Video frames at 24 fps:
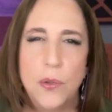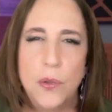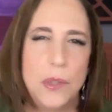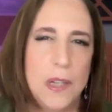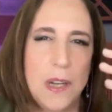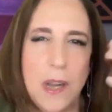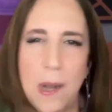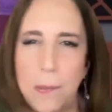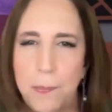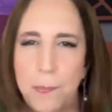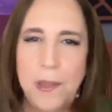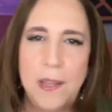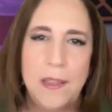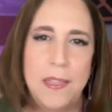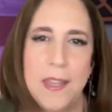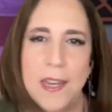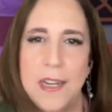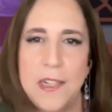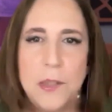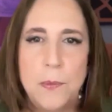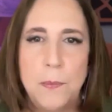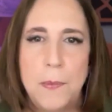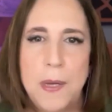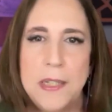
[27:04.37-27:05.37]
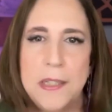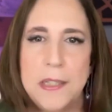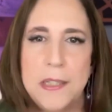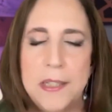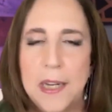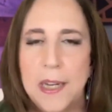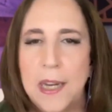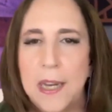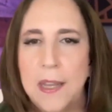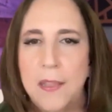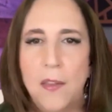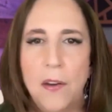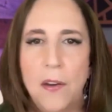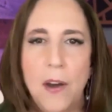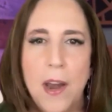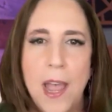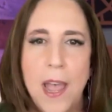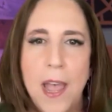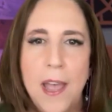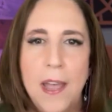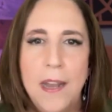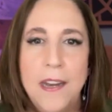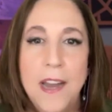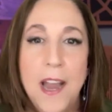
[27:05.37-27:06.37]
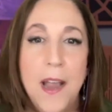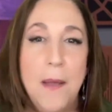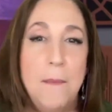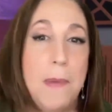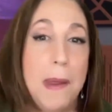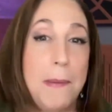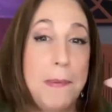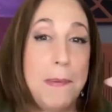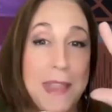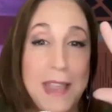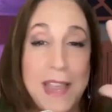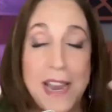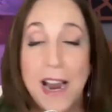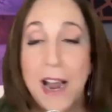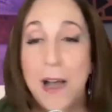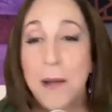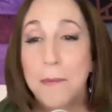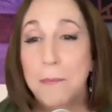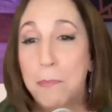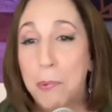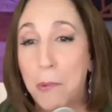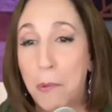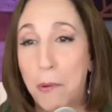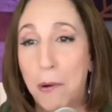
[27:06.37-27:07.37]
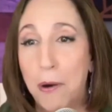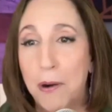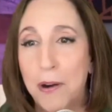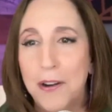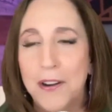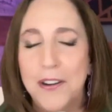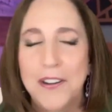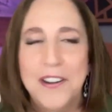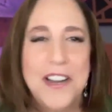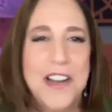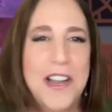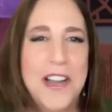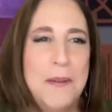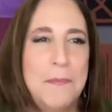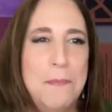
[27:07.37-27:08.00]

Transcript: a couple of things may stick in their head. Maybe they got bored.